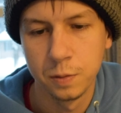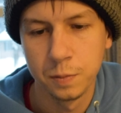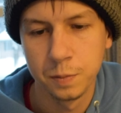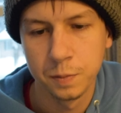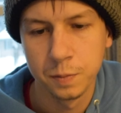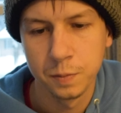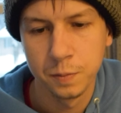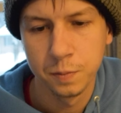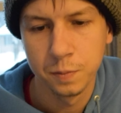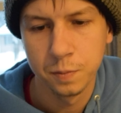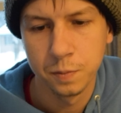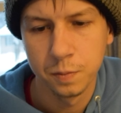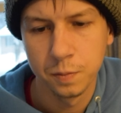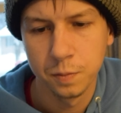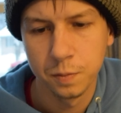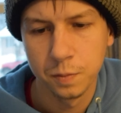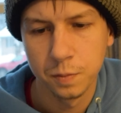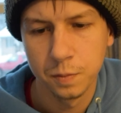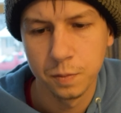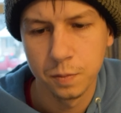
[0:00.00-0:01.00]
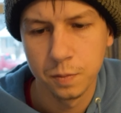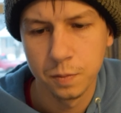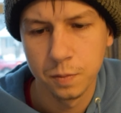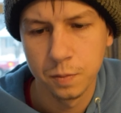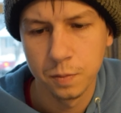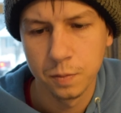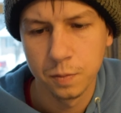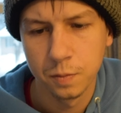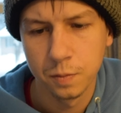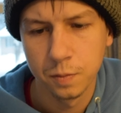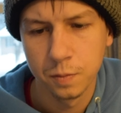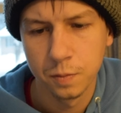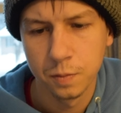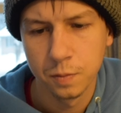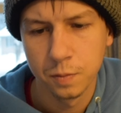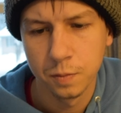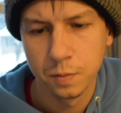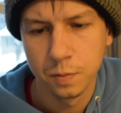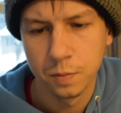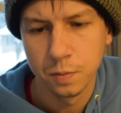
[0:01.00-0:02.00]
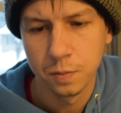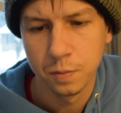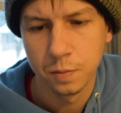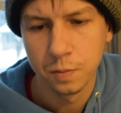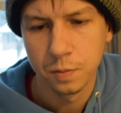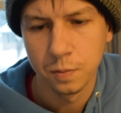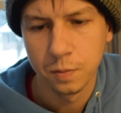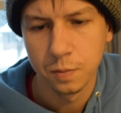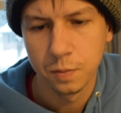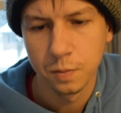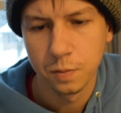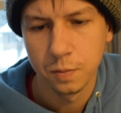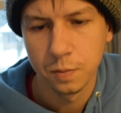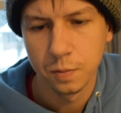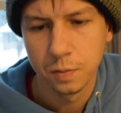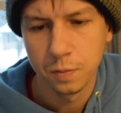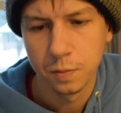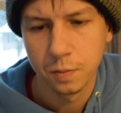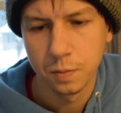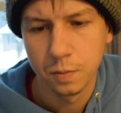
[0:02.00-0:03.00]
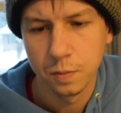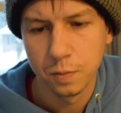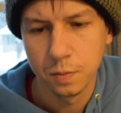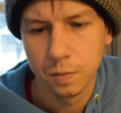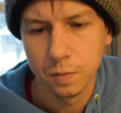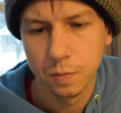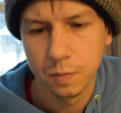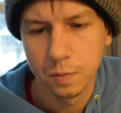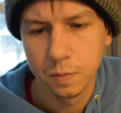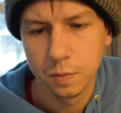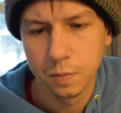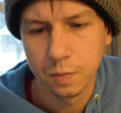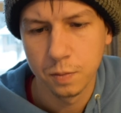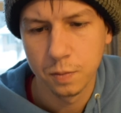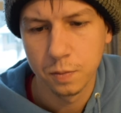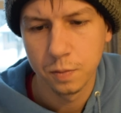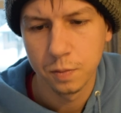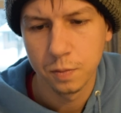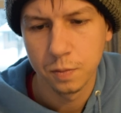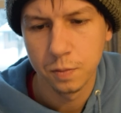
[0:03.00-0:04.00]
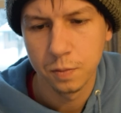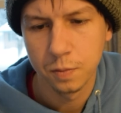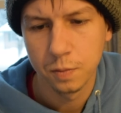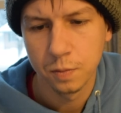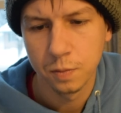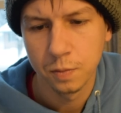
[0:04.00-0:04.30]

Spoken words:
(silence)